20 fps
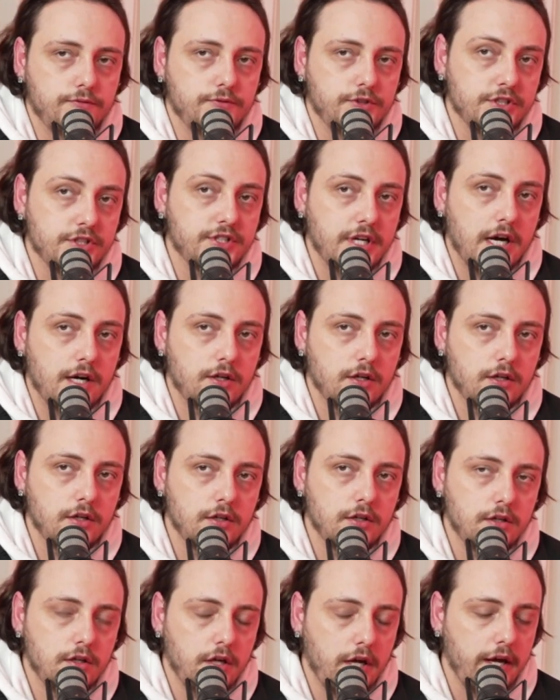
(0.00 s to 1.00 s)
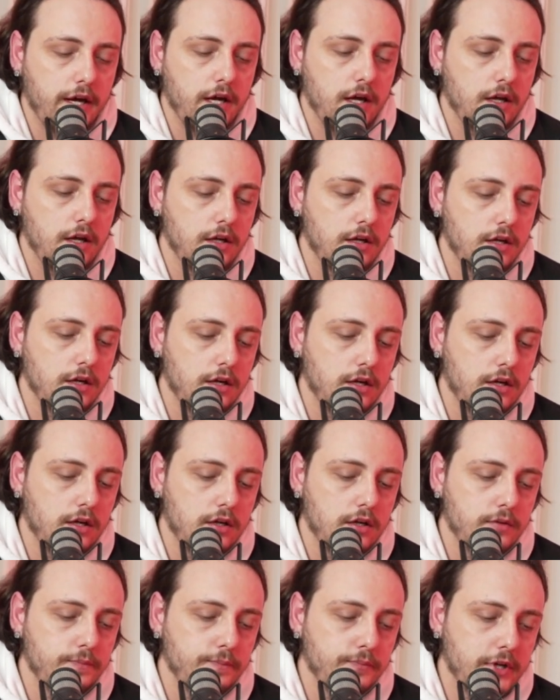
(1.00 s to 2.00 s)
since Saturday, and
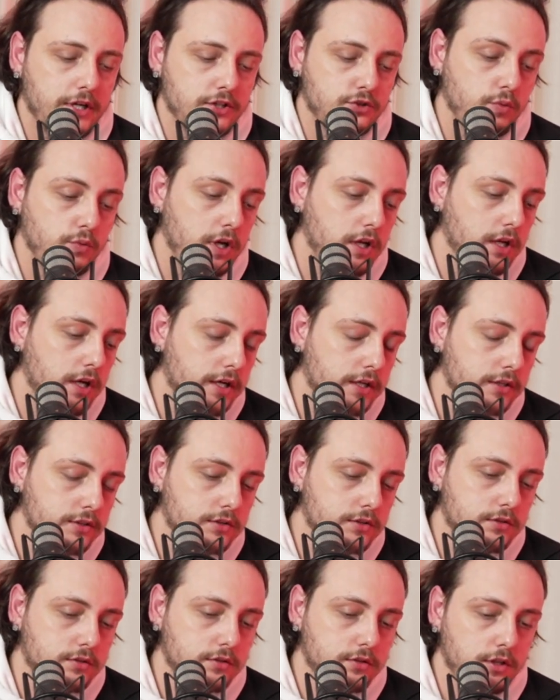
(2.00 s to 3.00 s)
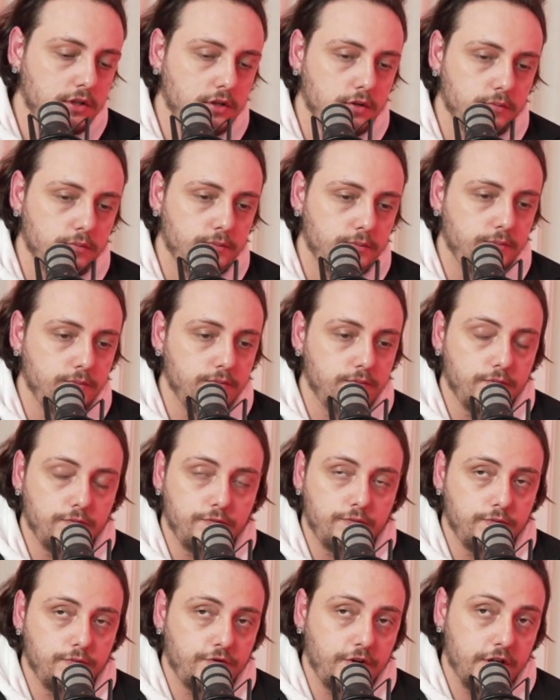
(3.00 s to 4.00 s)
as well as
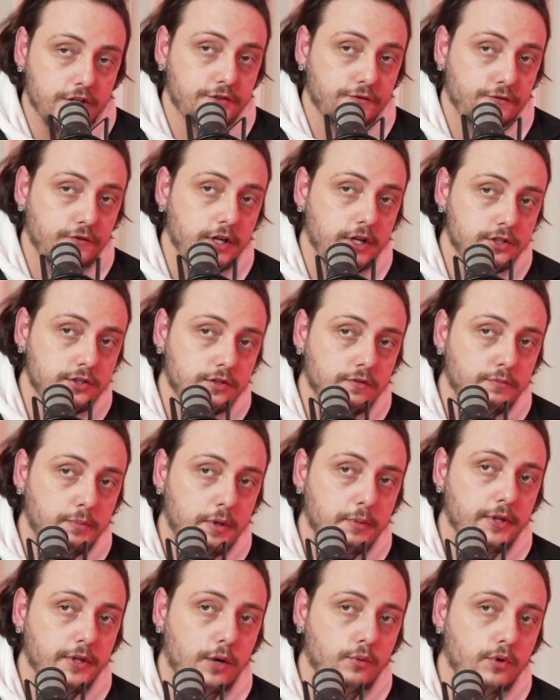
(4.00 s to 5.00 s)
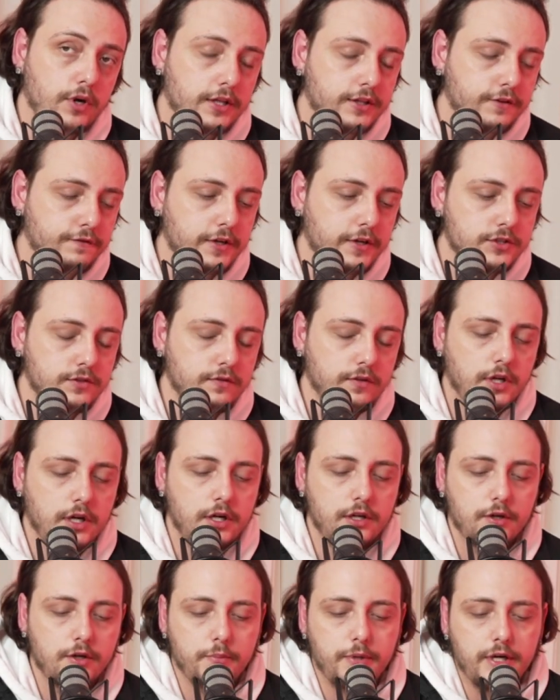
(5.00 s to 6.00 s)
friends of friends of people that were at the festival
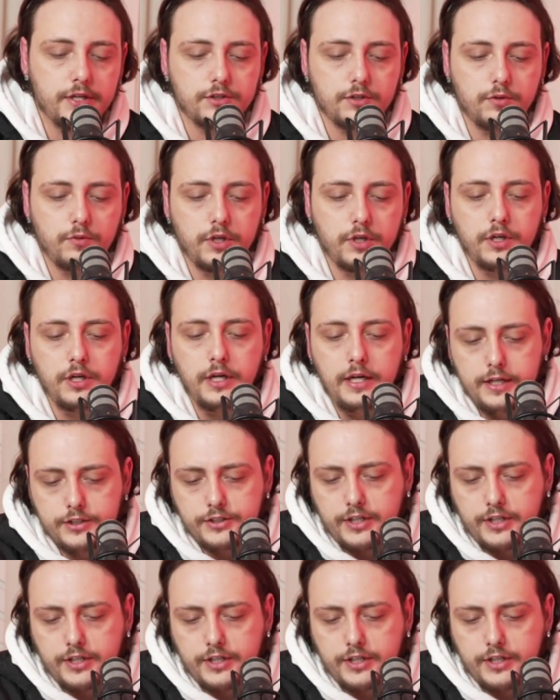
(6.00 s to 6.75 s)
that ended up passing away.